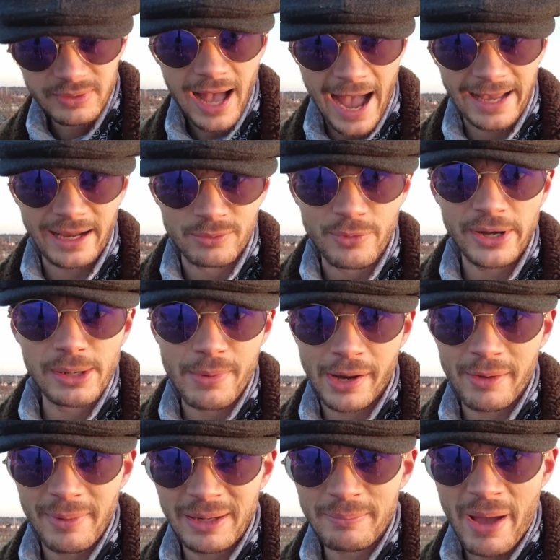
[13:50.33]
I can really
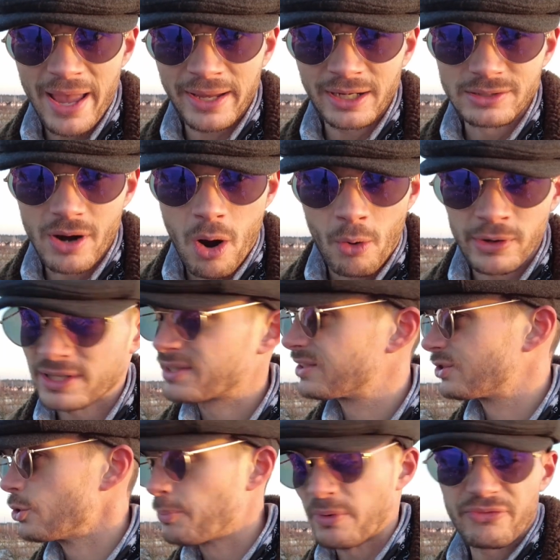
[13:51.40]
recommend buying a drone. It's
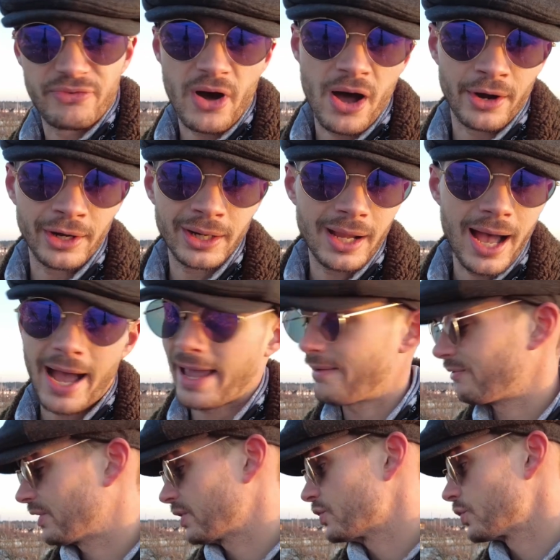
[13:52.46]
super fun. I
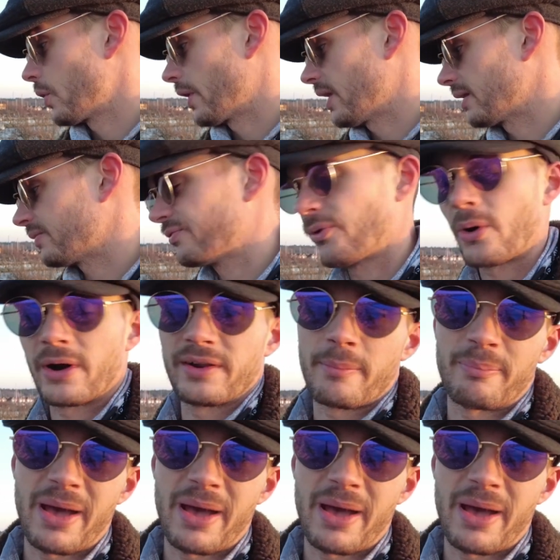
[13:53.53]
have enjoyed it for the